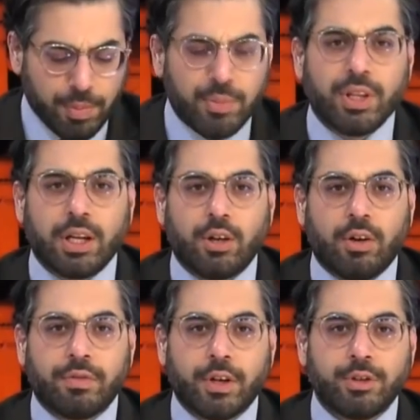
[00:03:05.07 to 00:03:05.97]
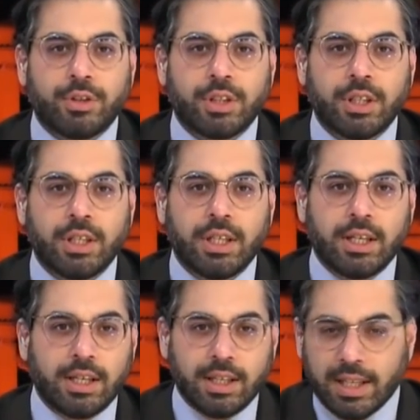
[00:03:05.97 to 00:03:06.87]
with a lot of those
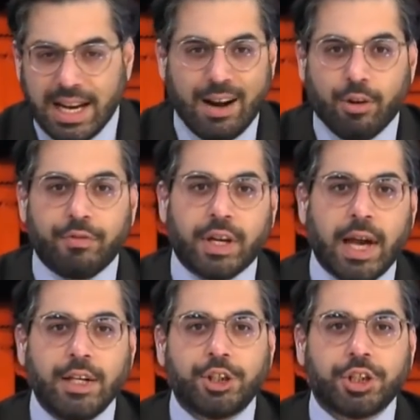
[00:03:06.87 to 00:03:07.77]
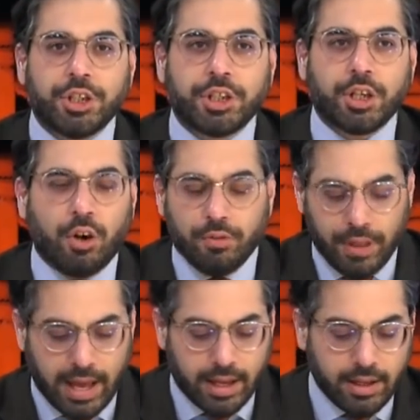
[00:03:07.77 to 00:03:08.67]
clarifications, a lot of
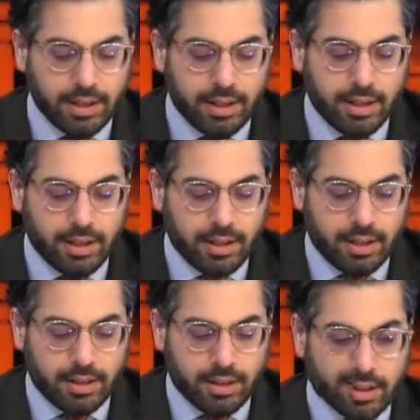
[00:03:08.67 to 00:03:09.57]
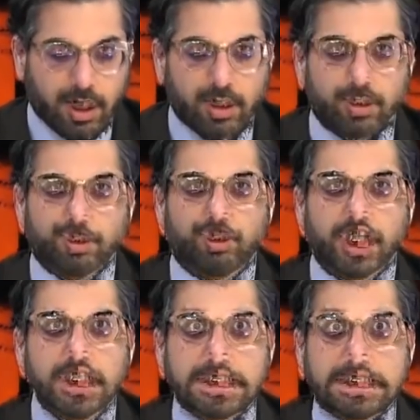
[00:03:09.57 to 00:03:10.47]
that cuckoldry,
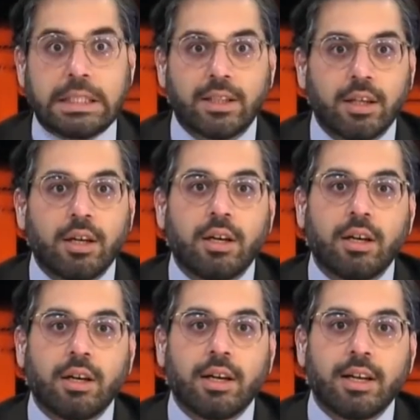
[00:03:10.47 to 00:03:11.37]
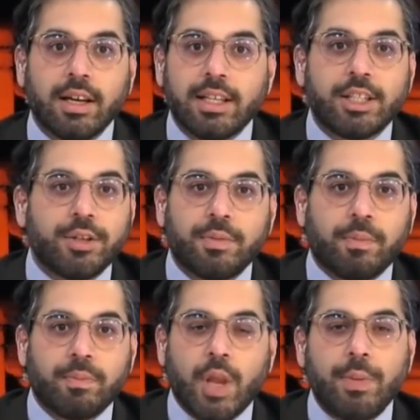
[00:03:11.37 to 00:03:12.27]
is that
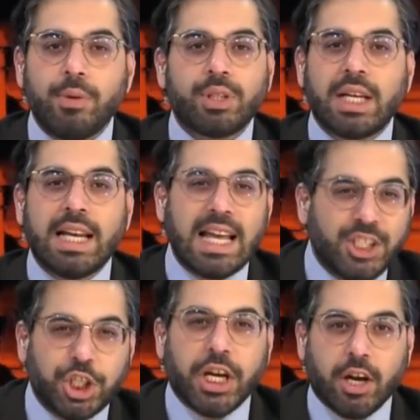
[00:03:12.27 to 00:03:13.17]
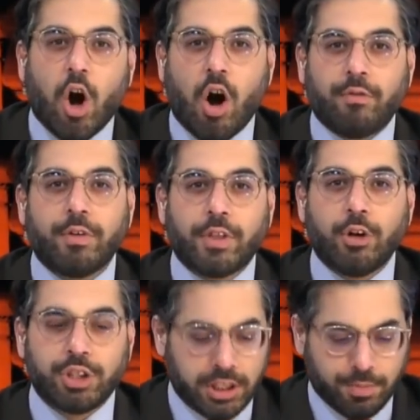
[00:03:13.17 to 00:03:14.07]
nobody was alleging half of
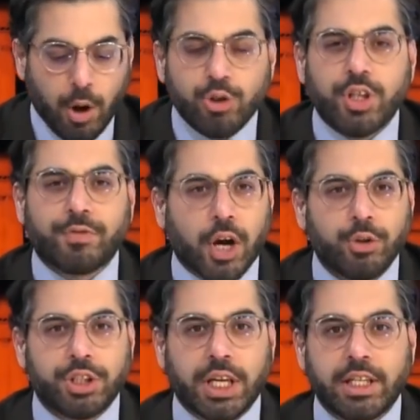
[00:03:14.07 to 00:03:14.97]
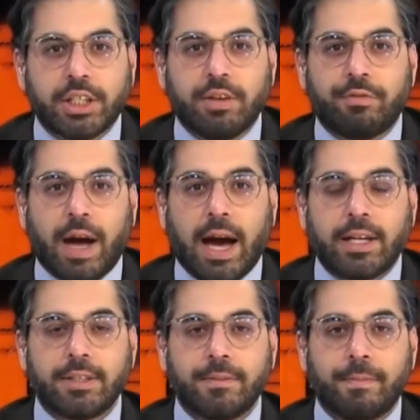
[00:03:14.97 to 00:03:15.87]
those things, most of those things, in
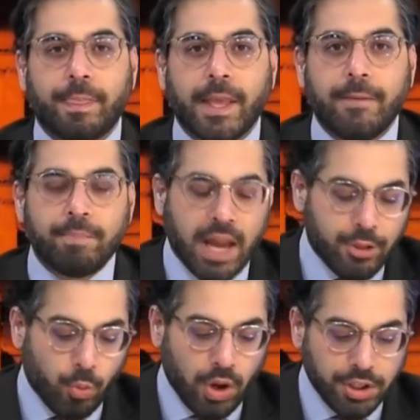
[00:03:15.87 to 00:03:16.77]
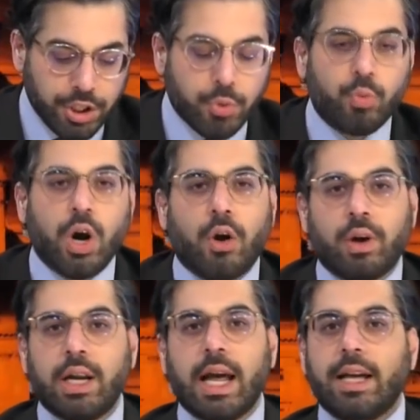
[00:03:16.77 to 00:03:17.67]
fact. And the ones that were
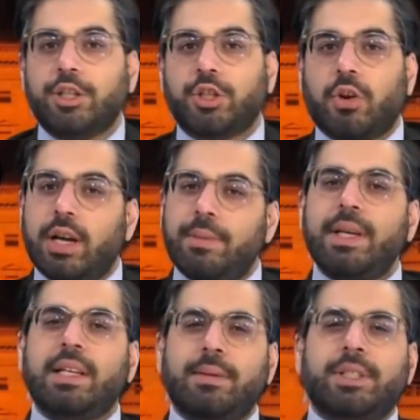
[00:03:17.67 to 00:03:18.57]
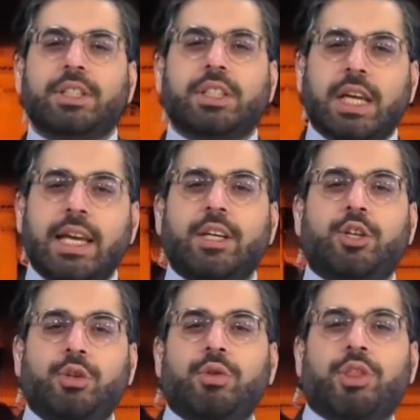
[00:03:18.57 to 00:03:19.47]
alleged, all right, let me just take
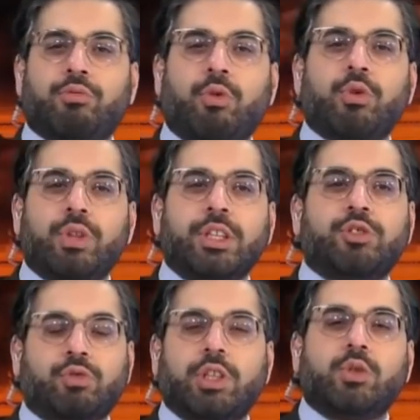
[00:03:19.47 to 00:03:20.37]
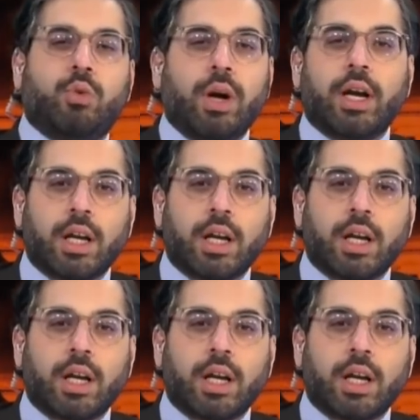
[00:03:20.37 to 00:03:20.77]
you through this real quick.